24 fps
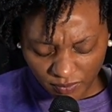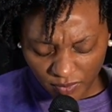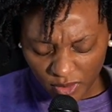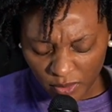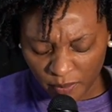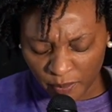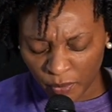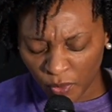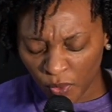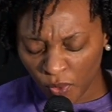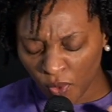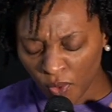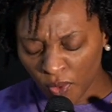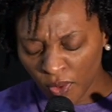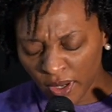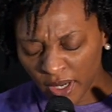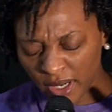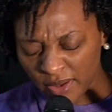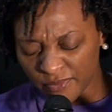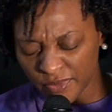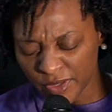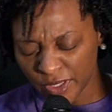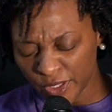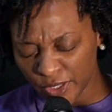more
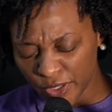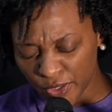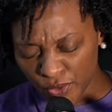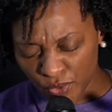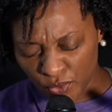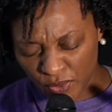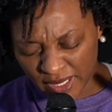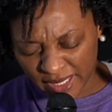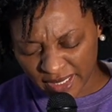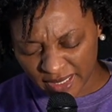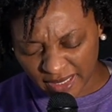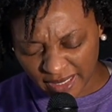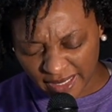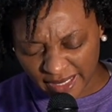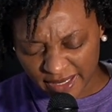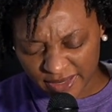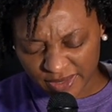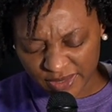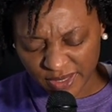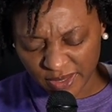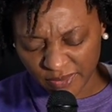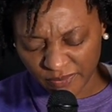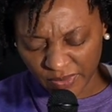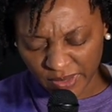of you and
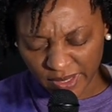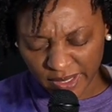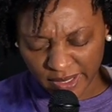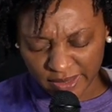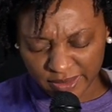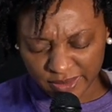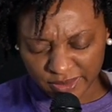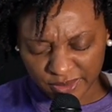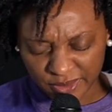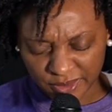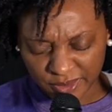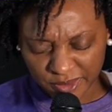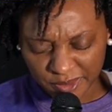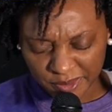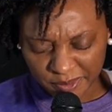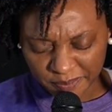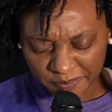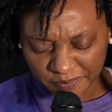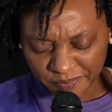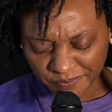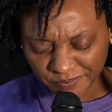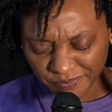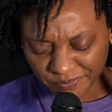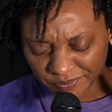less of us.
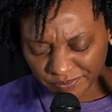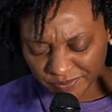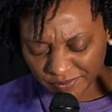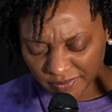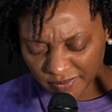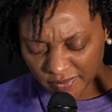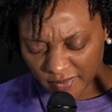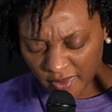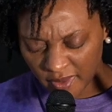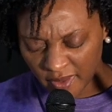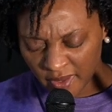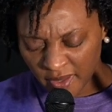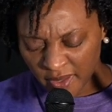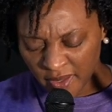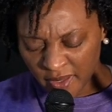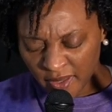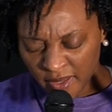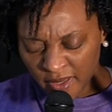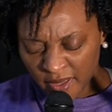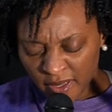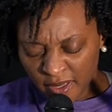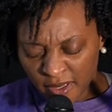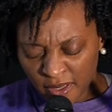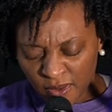
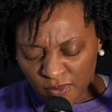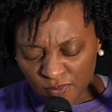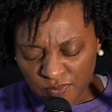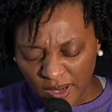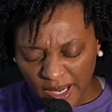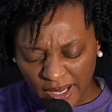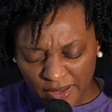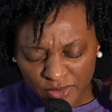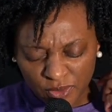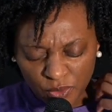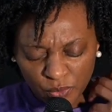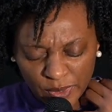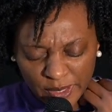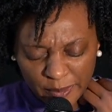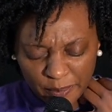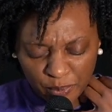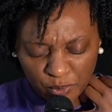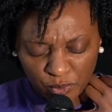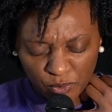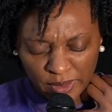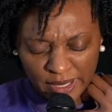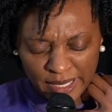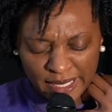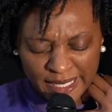Father, we
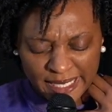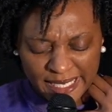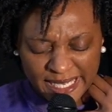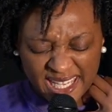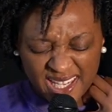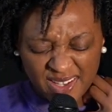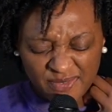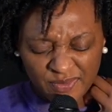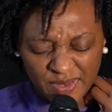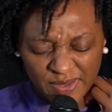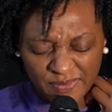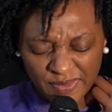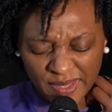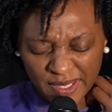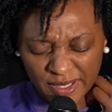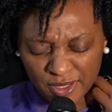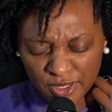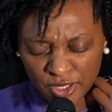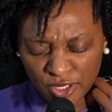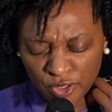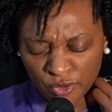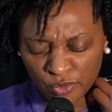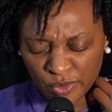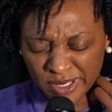pray even that
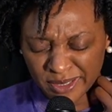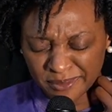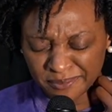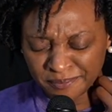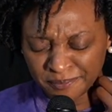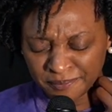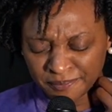you would